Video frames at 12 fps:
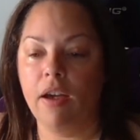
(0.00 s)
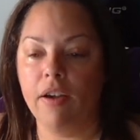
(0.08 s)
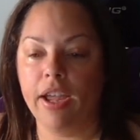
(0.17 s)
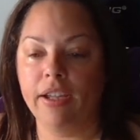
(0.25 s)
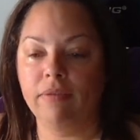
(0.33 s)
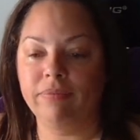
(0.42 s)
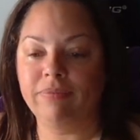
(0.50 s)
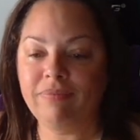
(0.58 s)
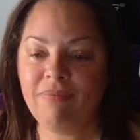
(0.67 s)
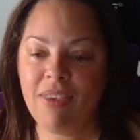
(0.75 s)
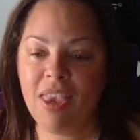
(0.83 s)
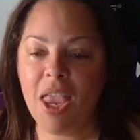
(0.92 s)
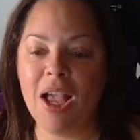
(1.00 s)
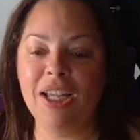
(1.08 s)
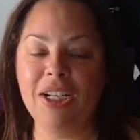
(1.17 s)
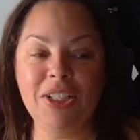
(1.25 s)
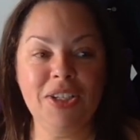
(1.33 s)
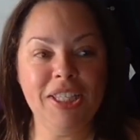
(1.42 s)
Okay, I'm
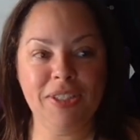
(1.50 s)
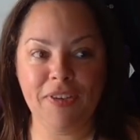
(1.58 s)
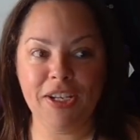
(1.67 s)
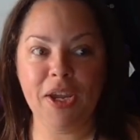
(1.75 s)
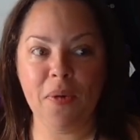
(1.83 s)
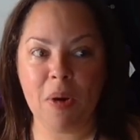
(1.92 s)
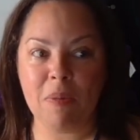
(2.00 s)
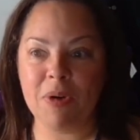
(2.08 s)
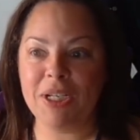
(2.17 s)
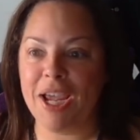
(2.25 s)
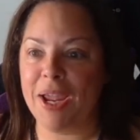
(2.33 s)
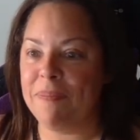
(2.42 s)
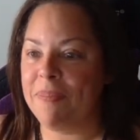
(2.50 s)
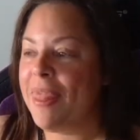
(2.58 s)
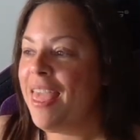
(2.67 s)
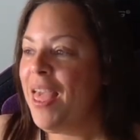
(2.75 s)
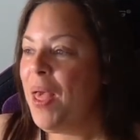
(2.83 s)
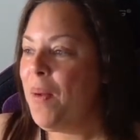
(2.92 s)
gonna do this video one more time.
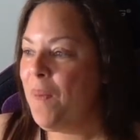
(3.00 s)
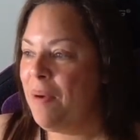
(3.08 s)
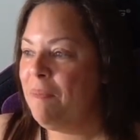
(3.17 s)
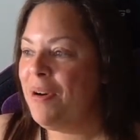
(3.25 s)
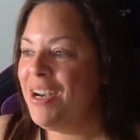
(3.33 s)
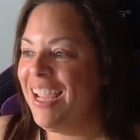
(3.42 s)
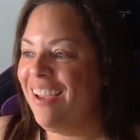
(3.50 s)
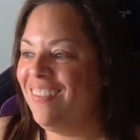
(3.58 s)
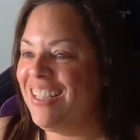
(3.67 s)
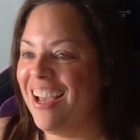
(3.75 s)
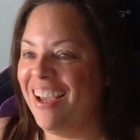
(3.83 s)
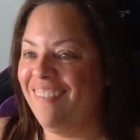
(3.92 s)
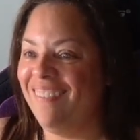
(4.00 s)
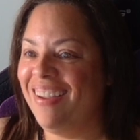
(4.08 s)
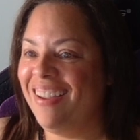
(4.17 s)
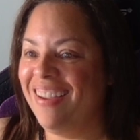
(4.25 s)
One more damn time.